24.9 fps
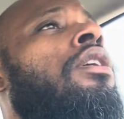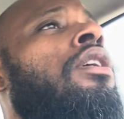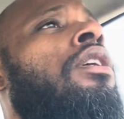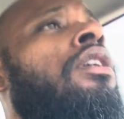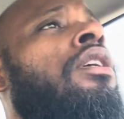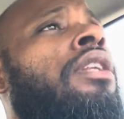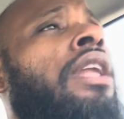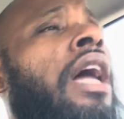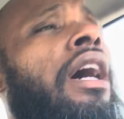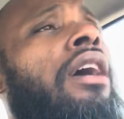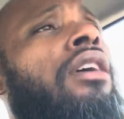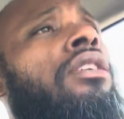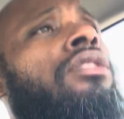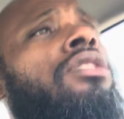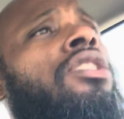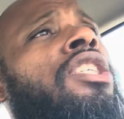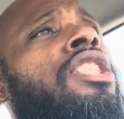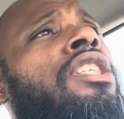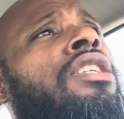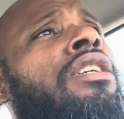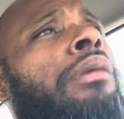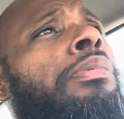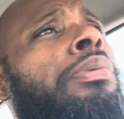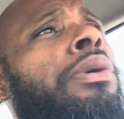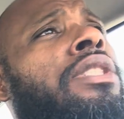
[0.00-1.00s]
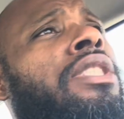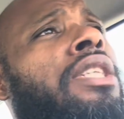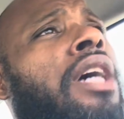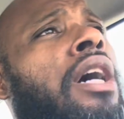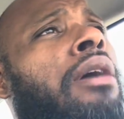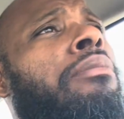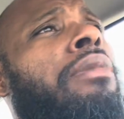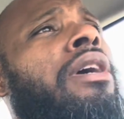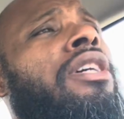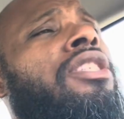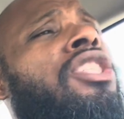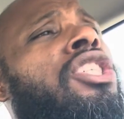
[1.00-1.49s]
Now she up here
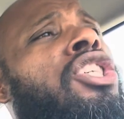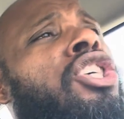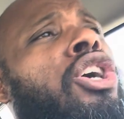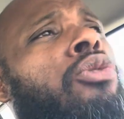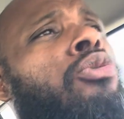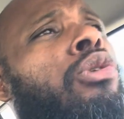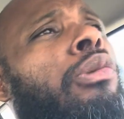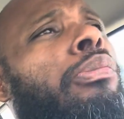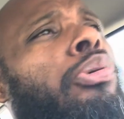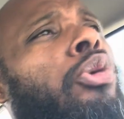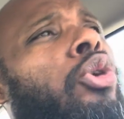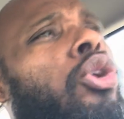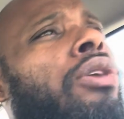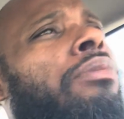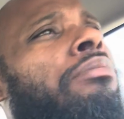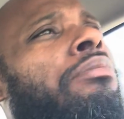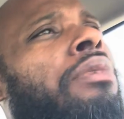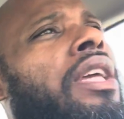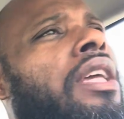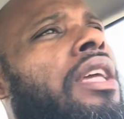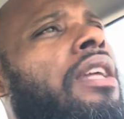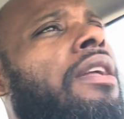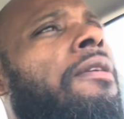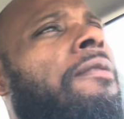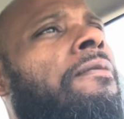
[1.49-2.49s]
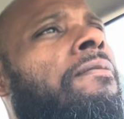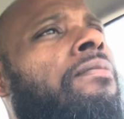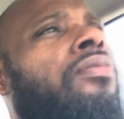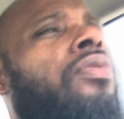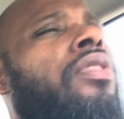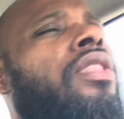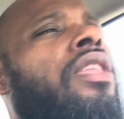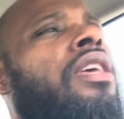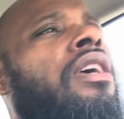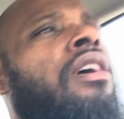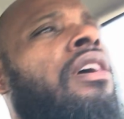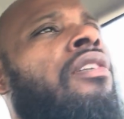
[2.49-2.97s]
talking about she gonna report me
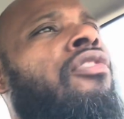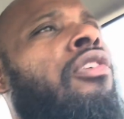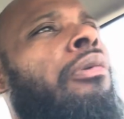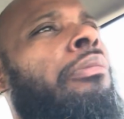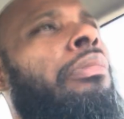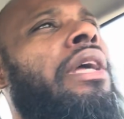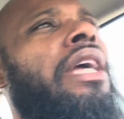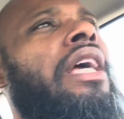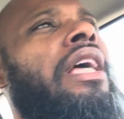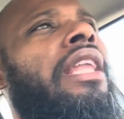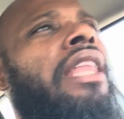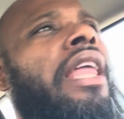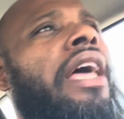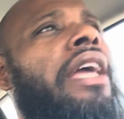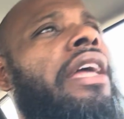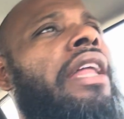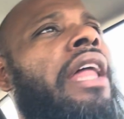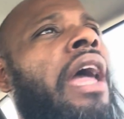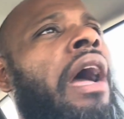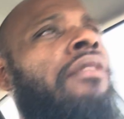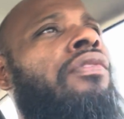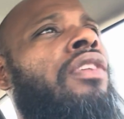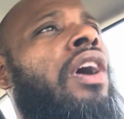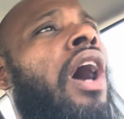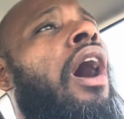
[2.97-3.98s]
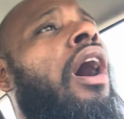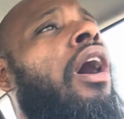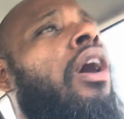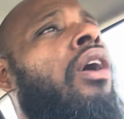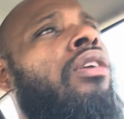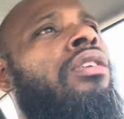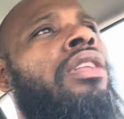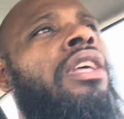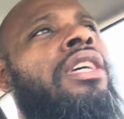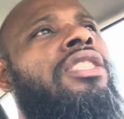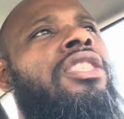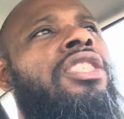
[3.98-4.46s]
for being late after
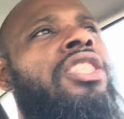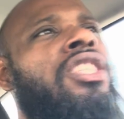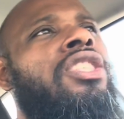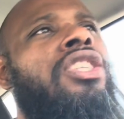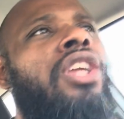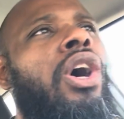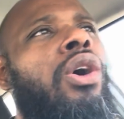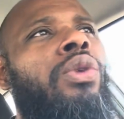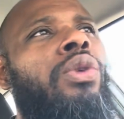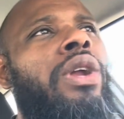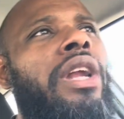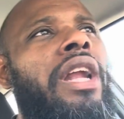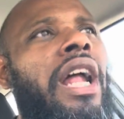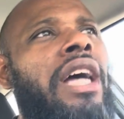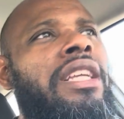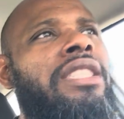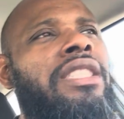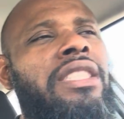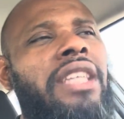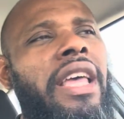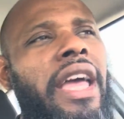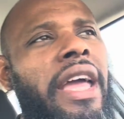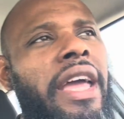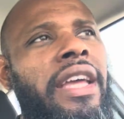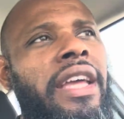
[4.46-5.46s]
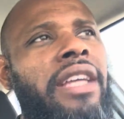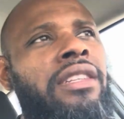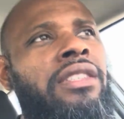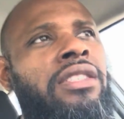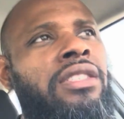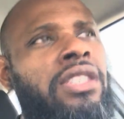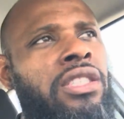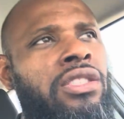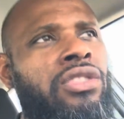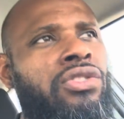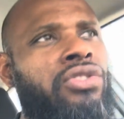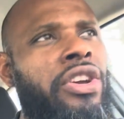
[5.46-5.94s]
all that she know that I
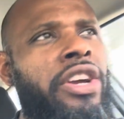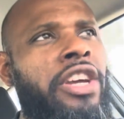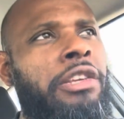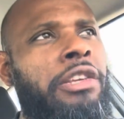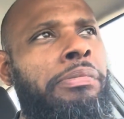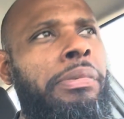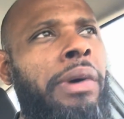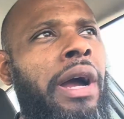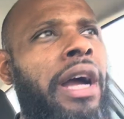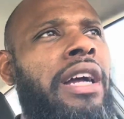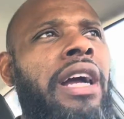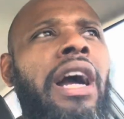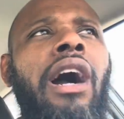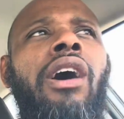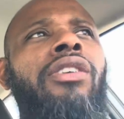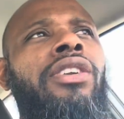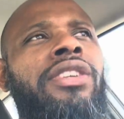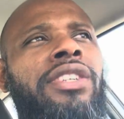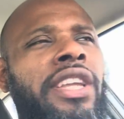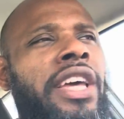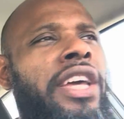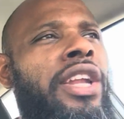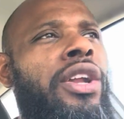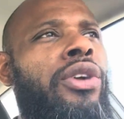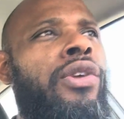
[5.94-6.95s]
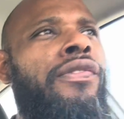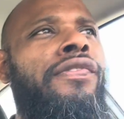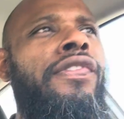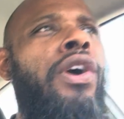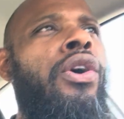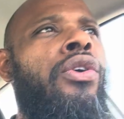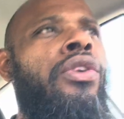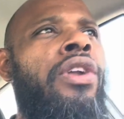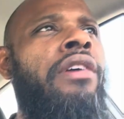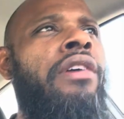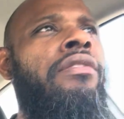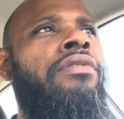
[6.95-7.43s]
just transpired. I called this lady on the
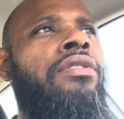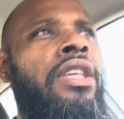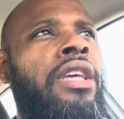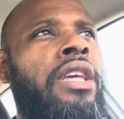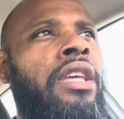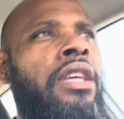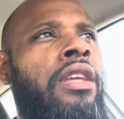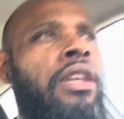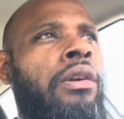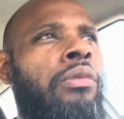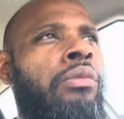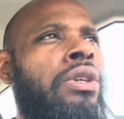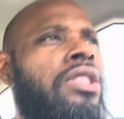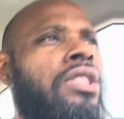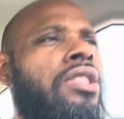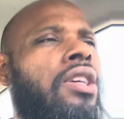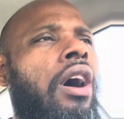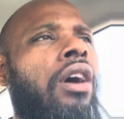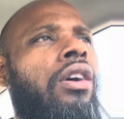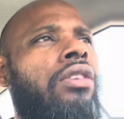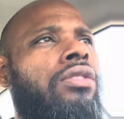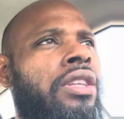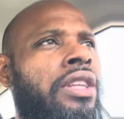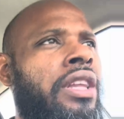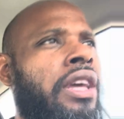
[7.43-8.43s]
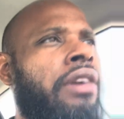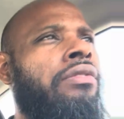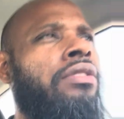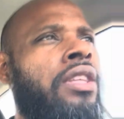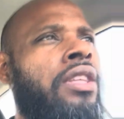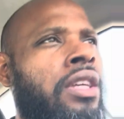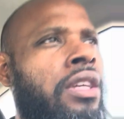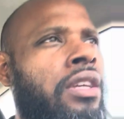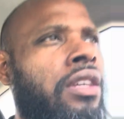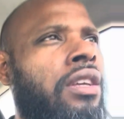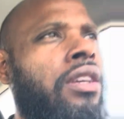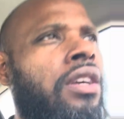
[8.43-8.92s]
phone and everything. We talked and
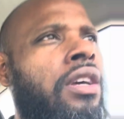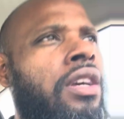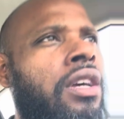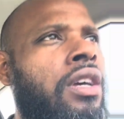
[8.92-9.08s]
everything.